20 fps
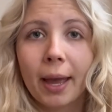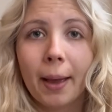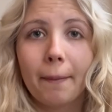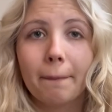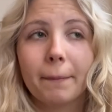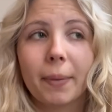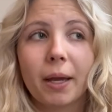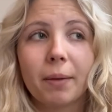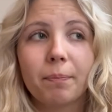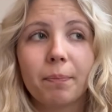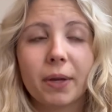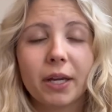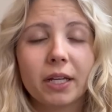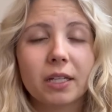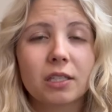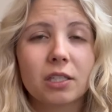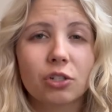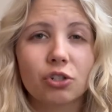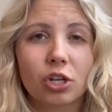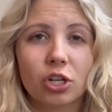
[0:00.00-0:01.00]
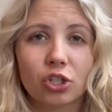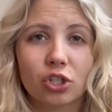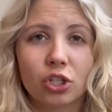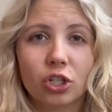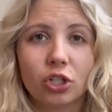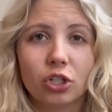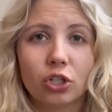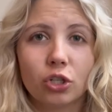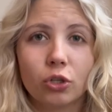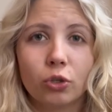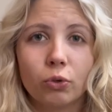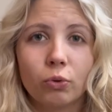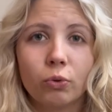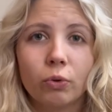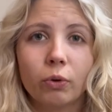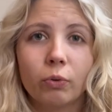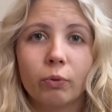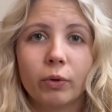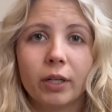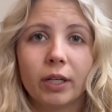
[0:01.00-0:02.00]
My biggest suggestion too
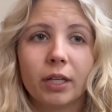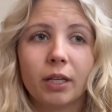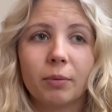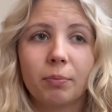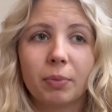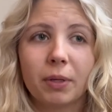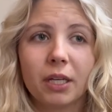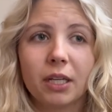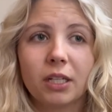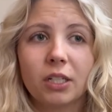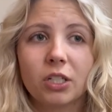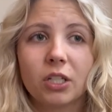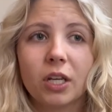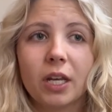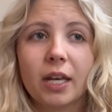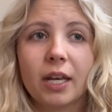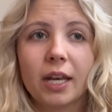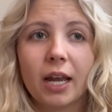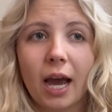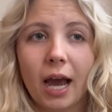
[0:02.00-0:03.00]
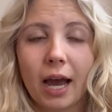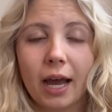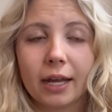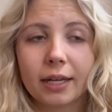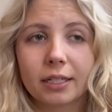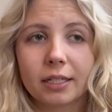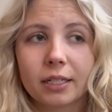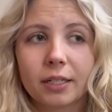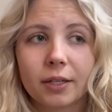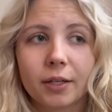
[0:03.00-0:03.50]
would be to not